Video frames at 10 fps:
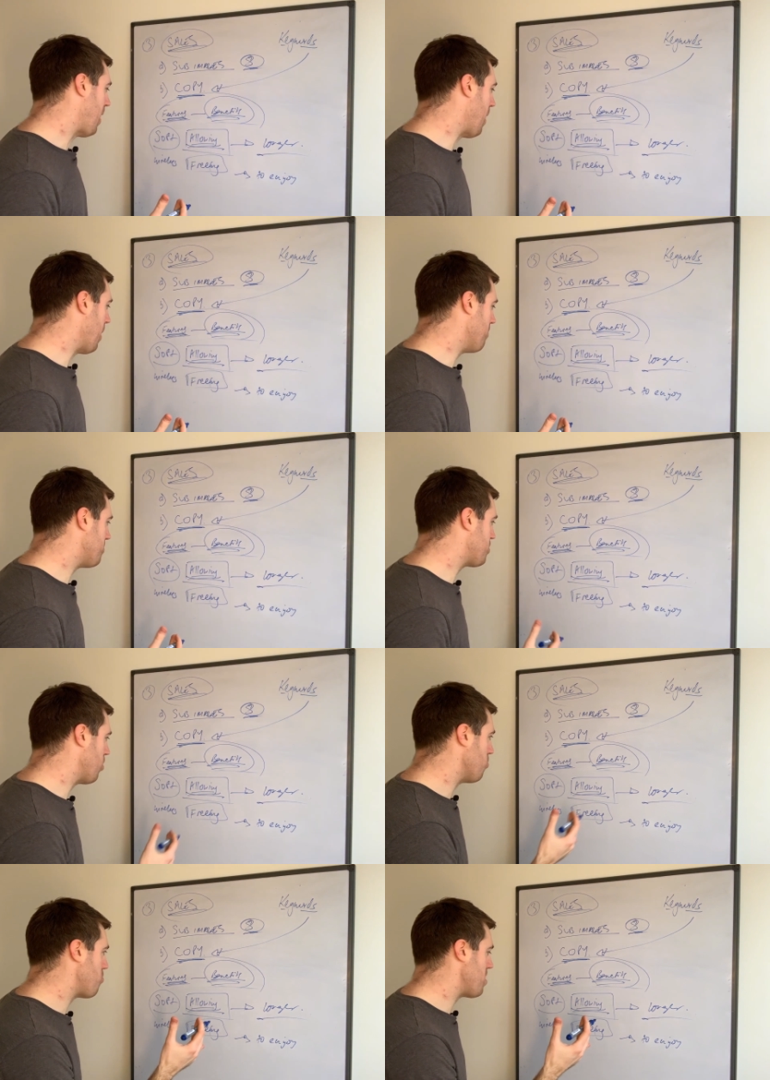Um,
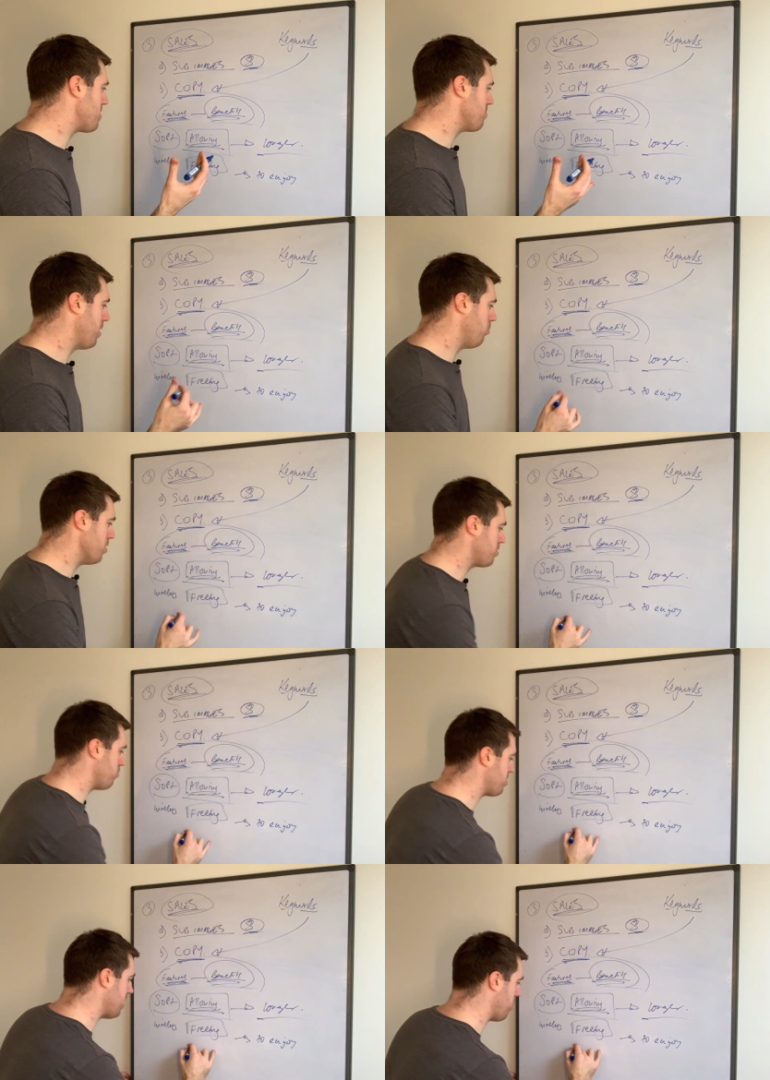so here's some other words.
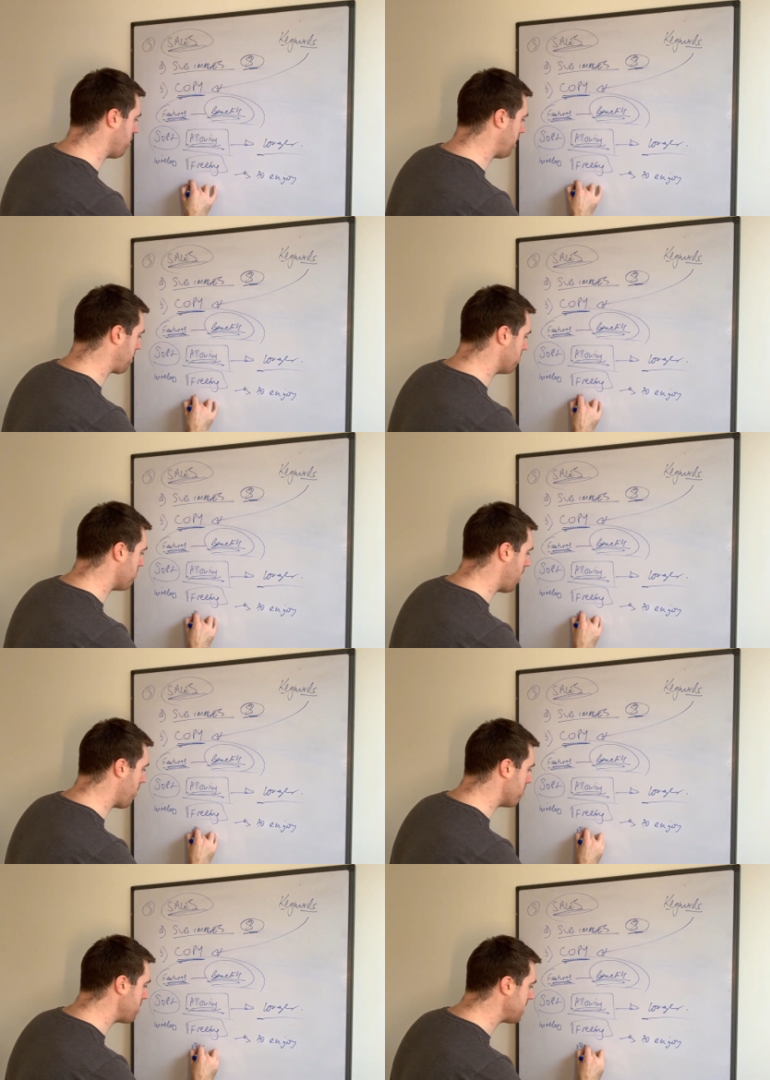What's another word? Like
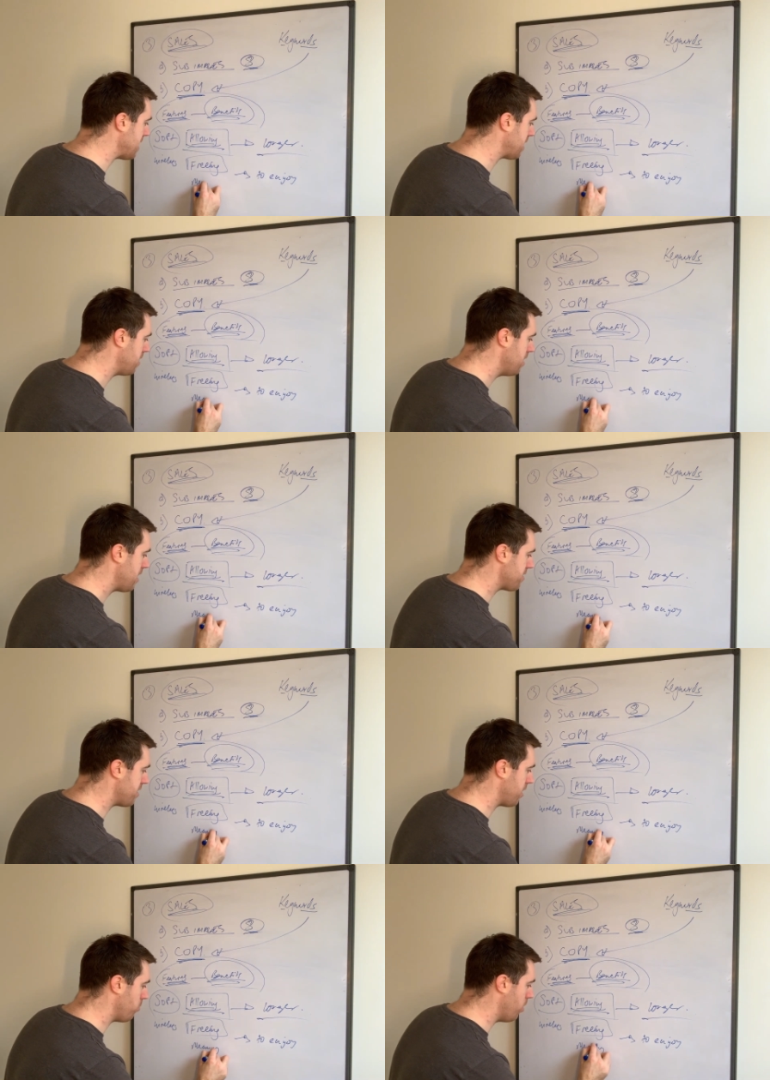uh, meaning. That's
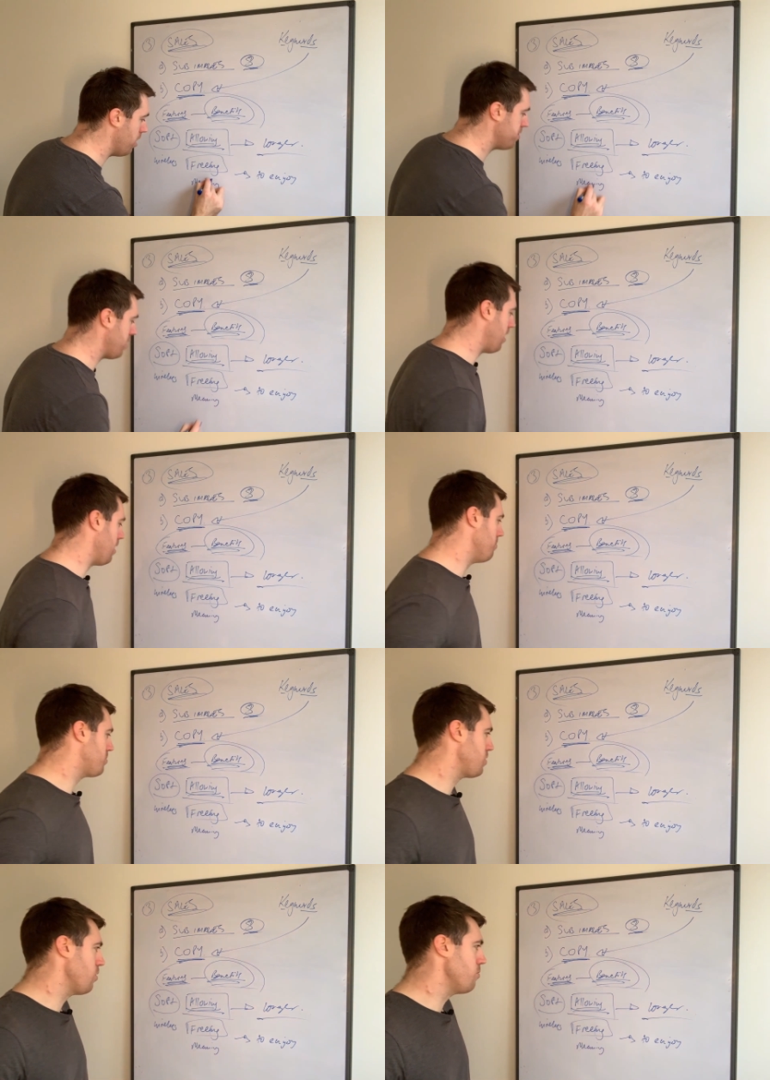another word. Um,
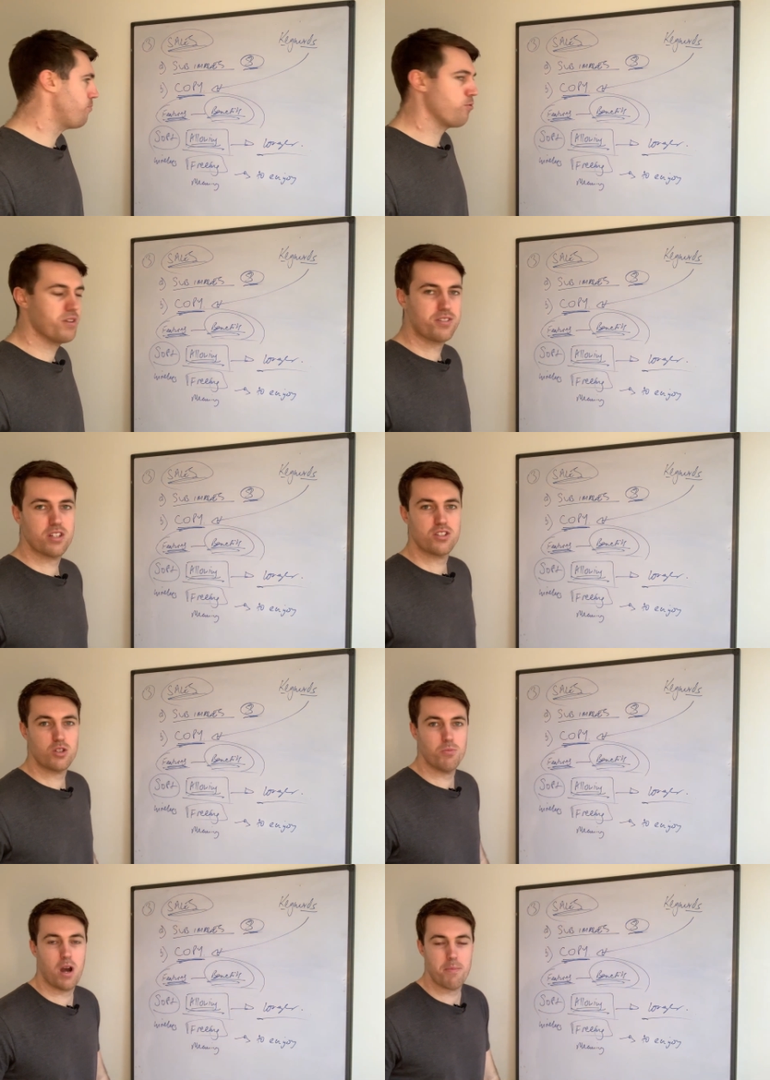so for instance,
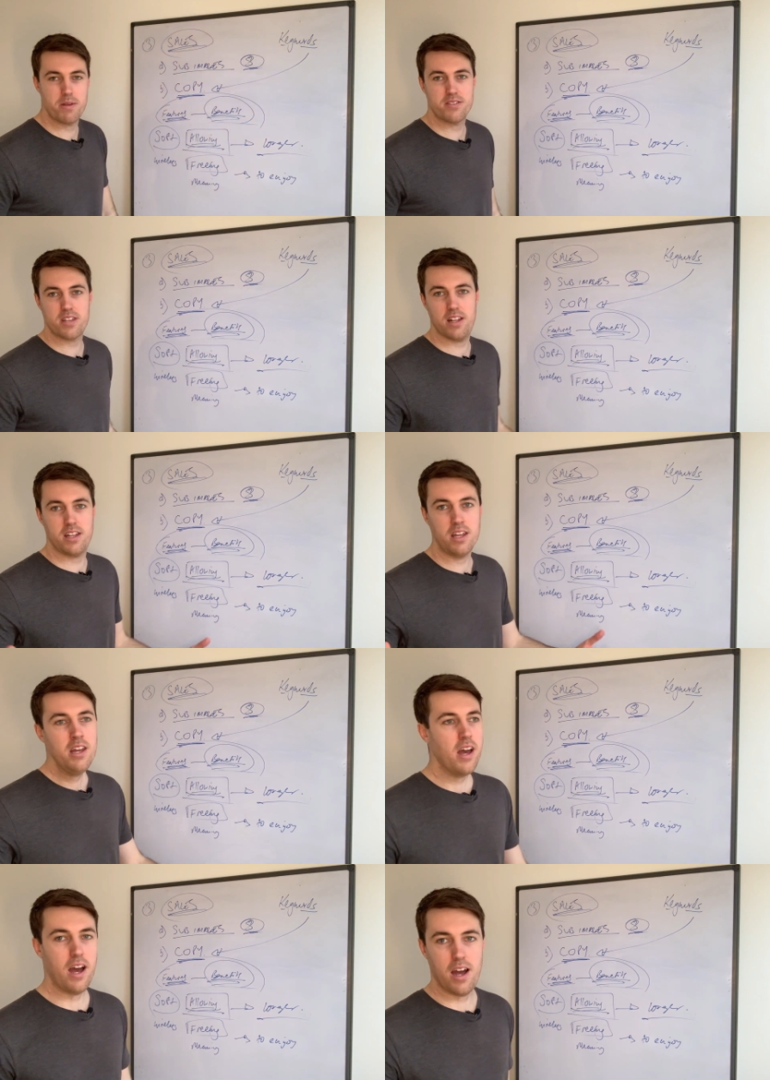you might be selling,
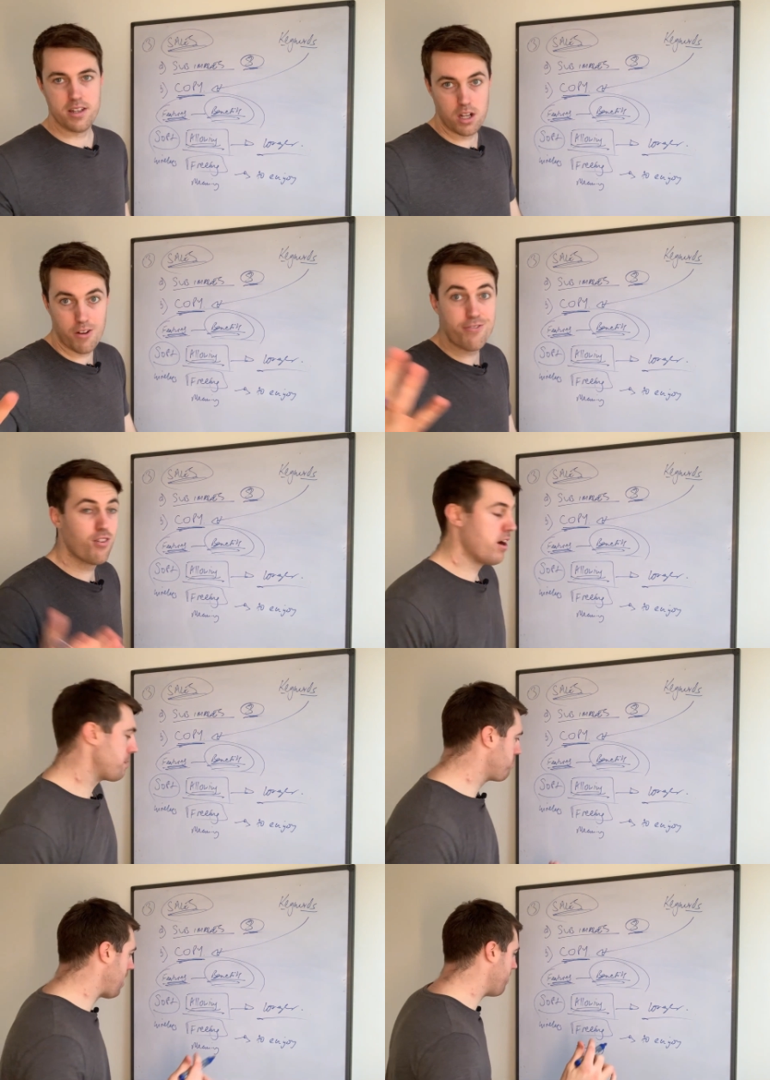uh, you know, a
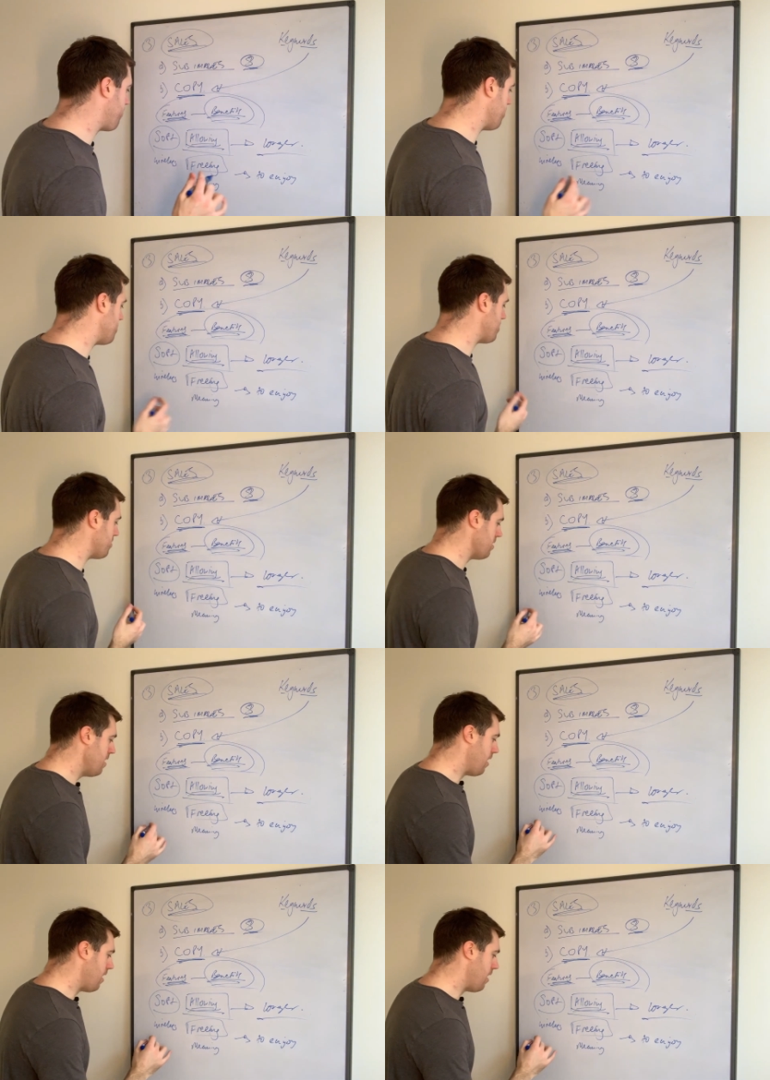frying pan, for instance.